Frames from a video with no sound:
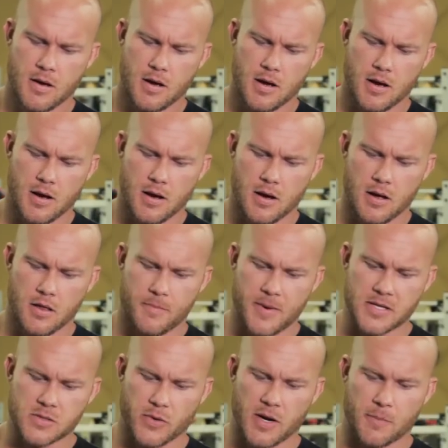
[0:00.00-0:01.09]
The
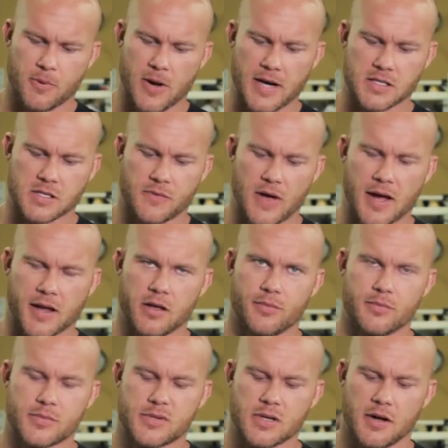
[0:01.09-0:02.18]
best way to practice
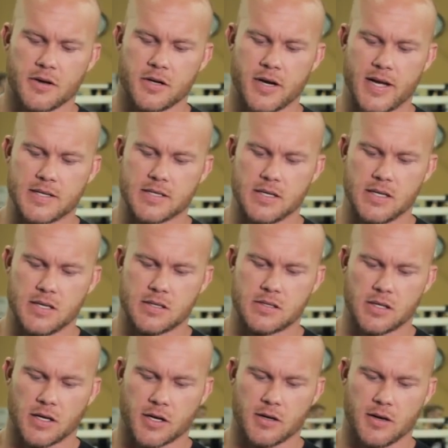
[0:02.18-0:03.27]
vacuums on your hands and knees,
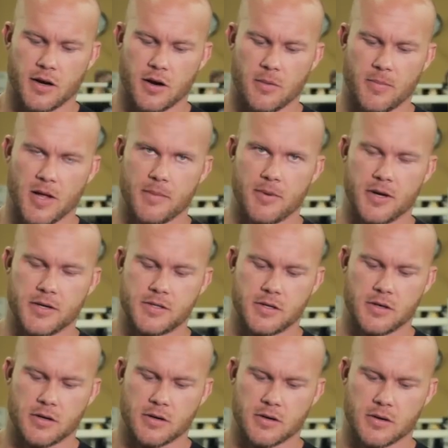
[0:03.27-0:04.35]
sucking your belly button to
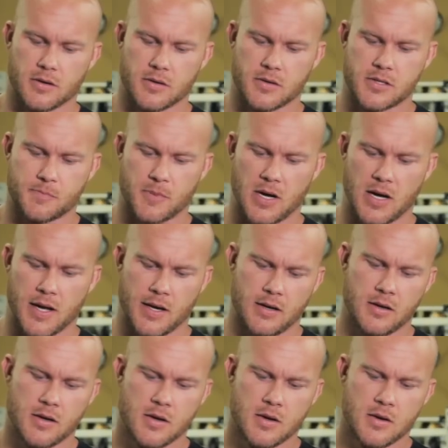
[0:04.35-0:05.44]
your spine.
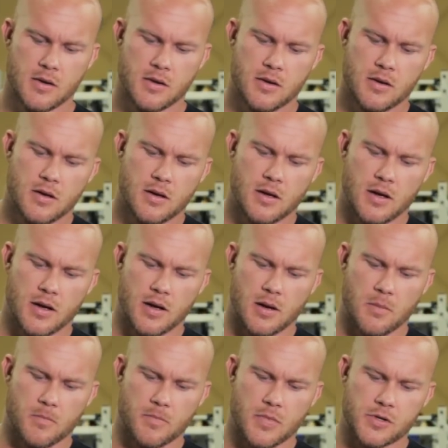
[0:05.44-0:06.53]

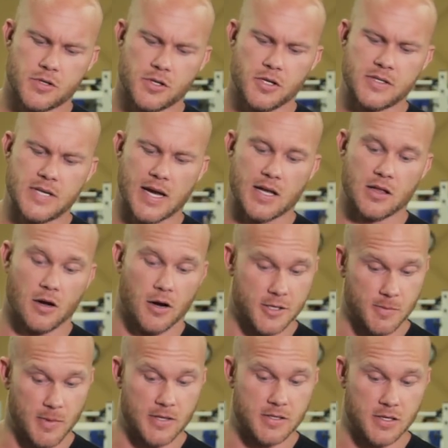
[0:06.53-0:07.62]
Should you take in large
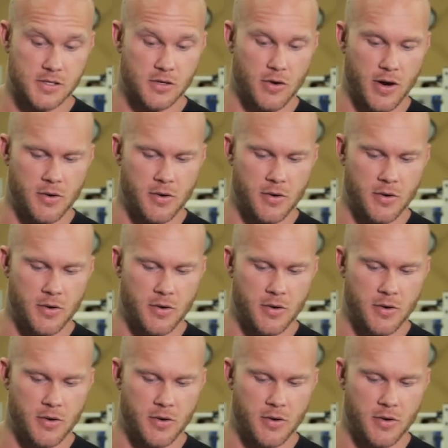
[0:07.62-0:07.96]
amounts? This is a great